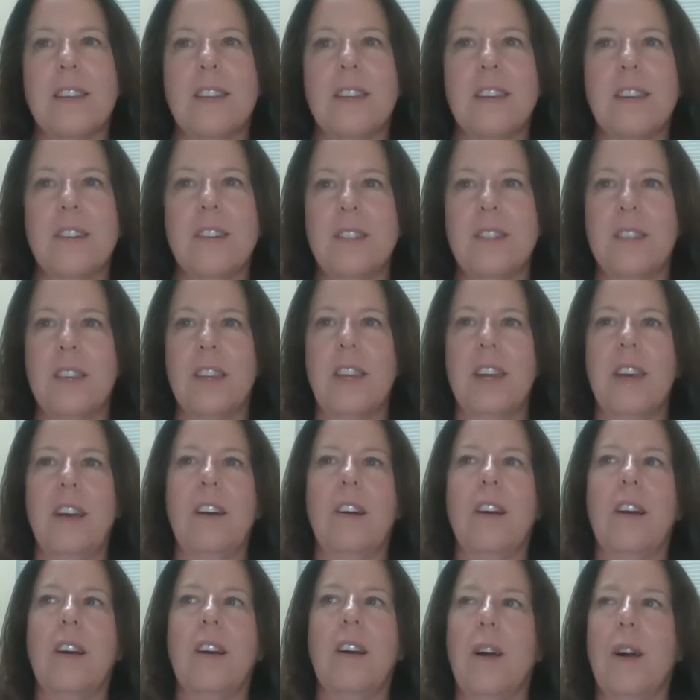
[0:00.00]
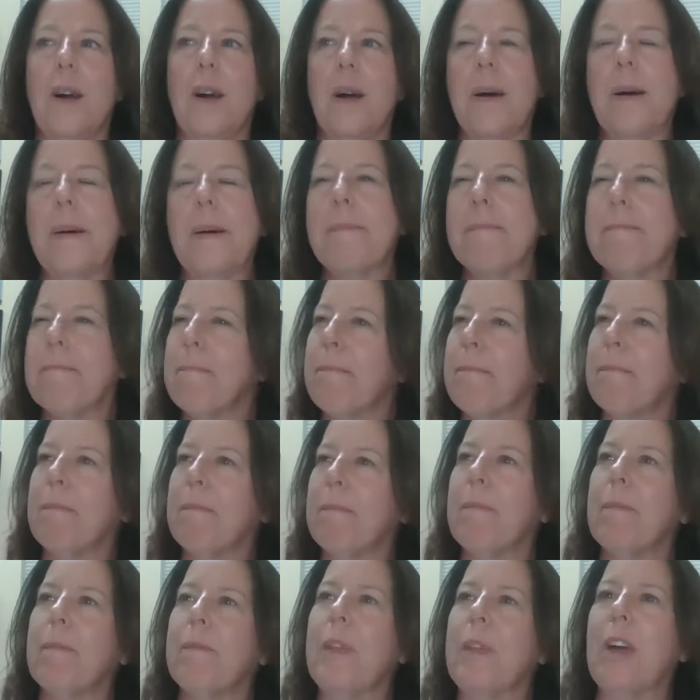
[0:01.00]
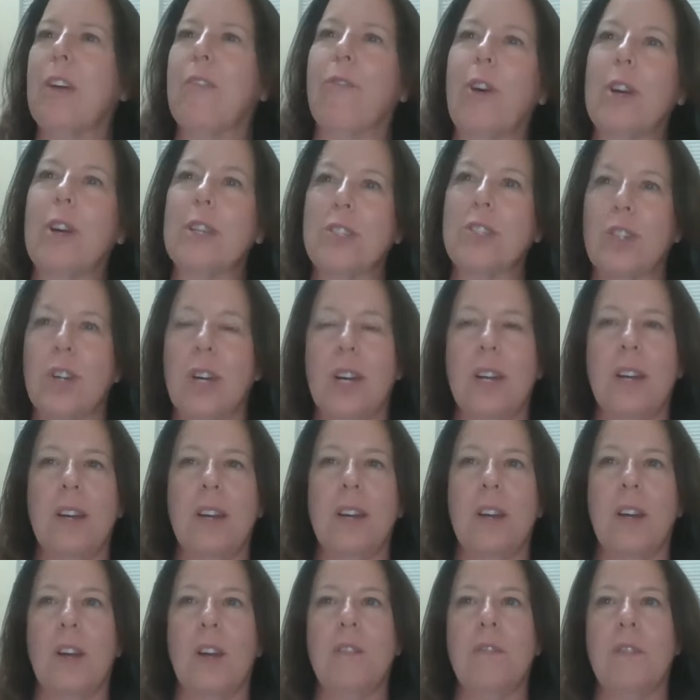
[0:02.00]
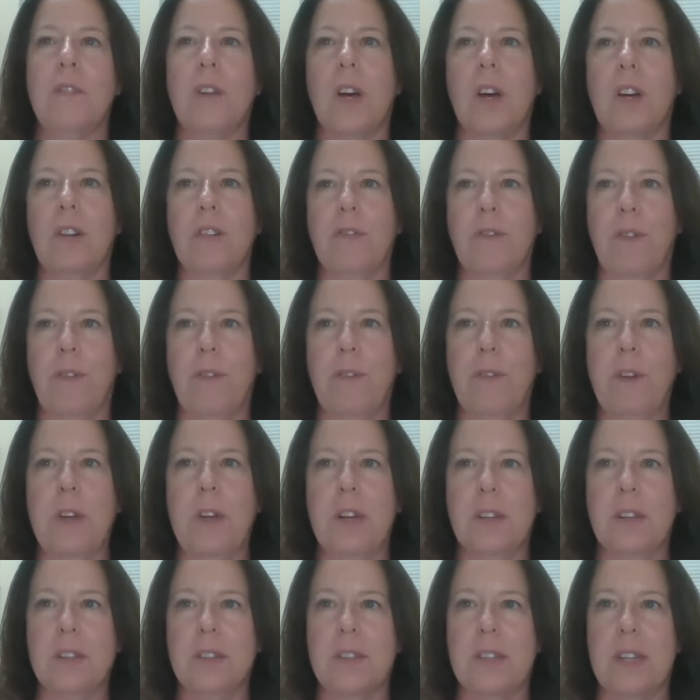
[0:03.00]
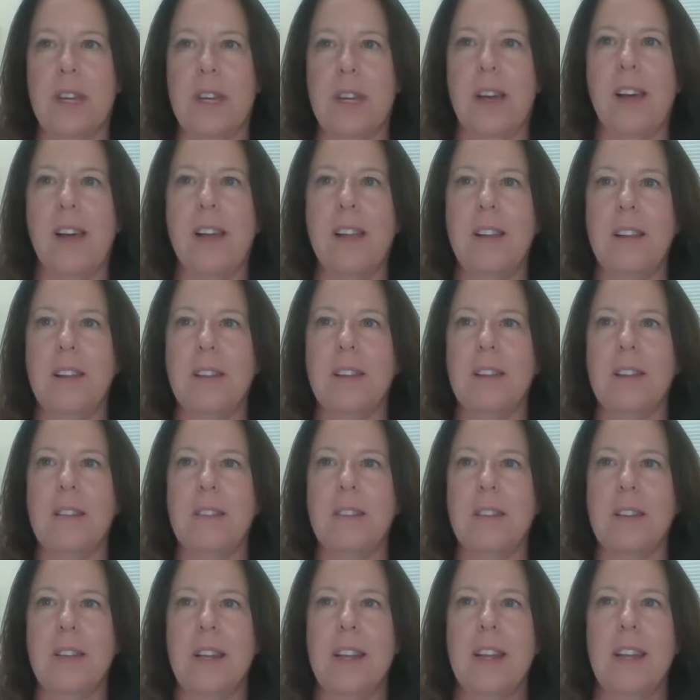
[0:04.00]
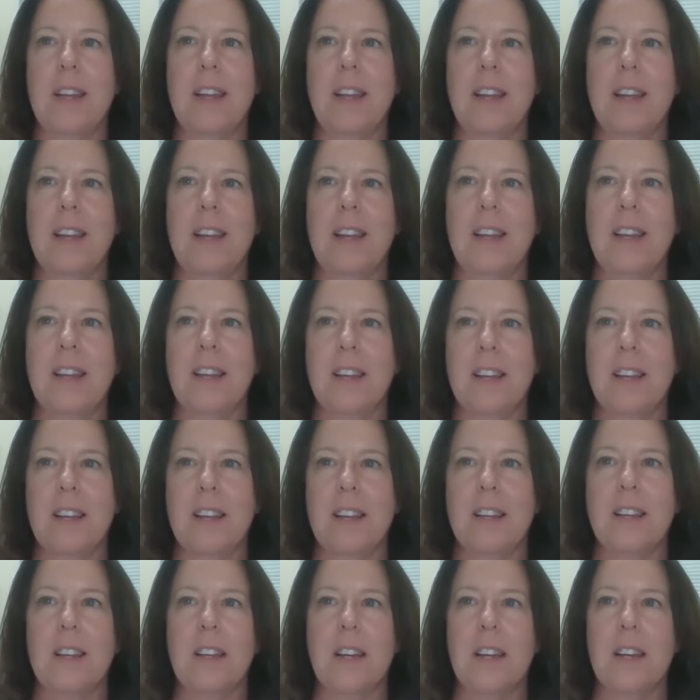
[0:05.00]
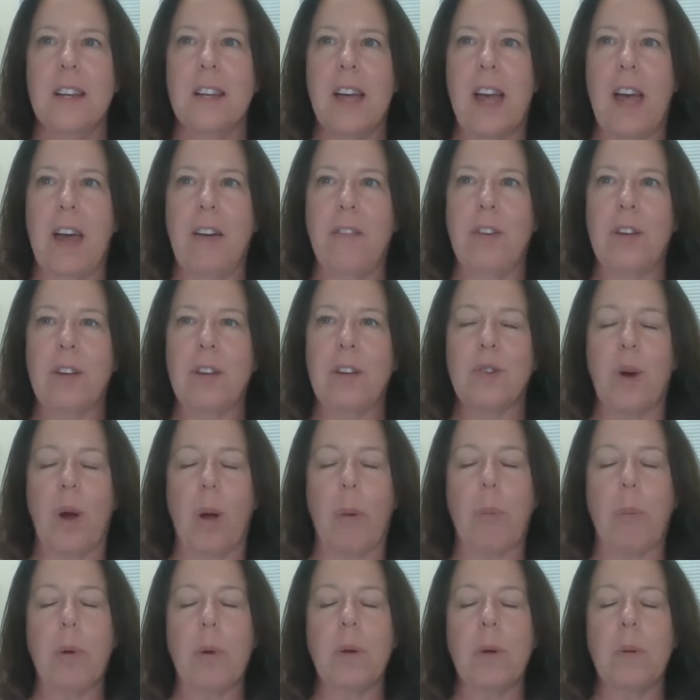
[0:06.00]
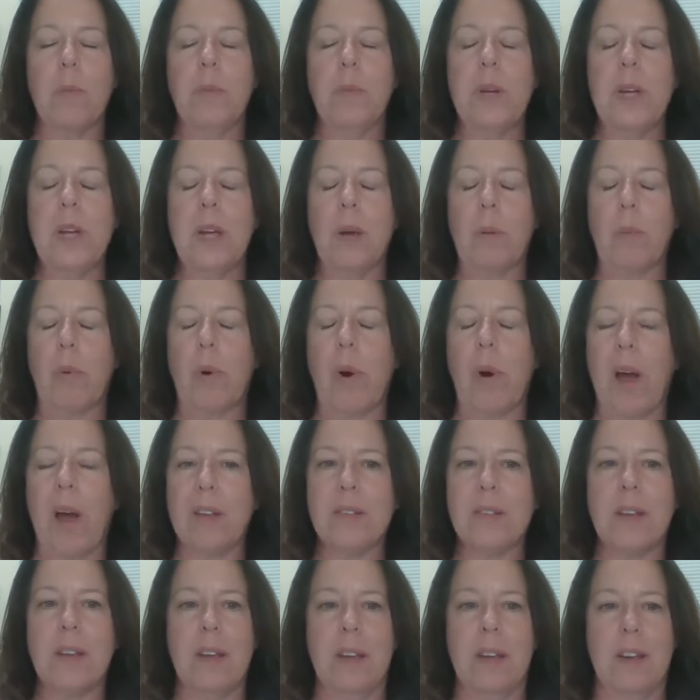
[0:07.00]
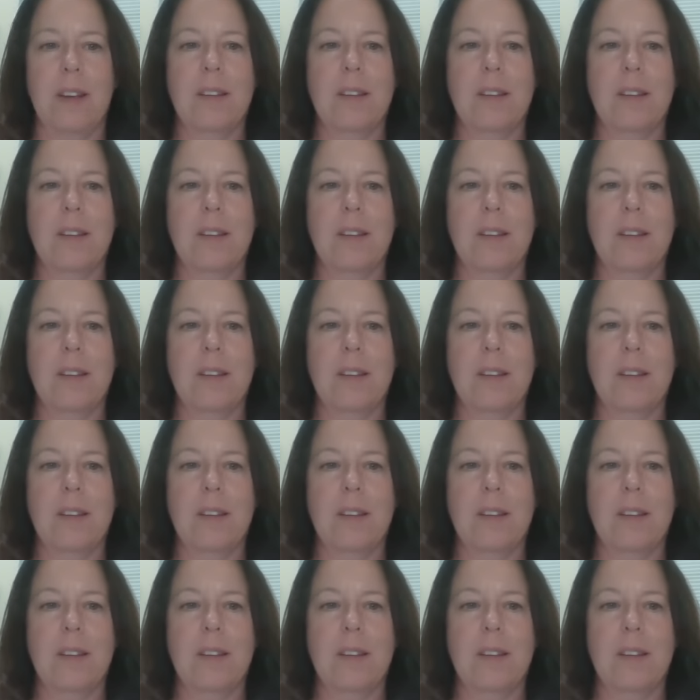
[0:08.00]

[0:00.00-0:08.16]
they're like frustrated and unfulfilled and having trouble being present.